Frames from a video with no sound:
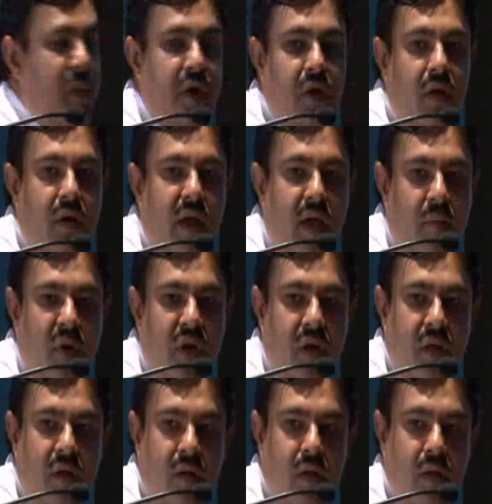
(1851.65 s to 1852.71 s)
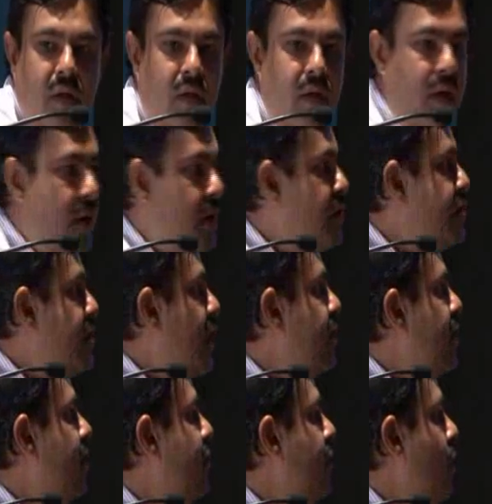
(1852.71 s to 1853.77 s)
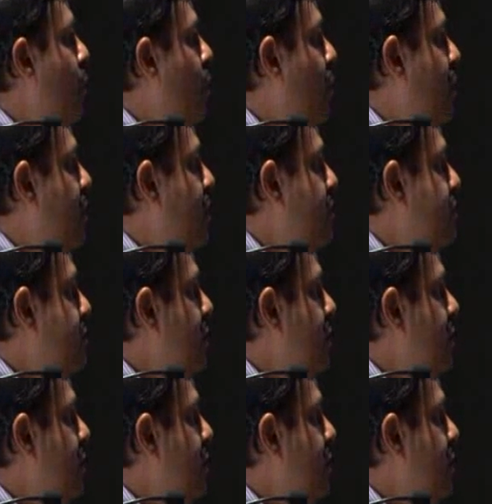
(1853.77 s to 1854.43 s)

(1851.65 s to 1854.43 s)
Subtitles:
meter diameter. And inside that we lower this,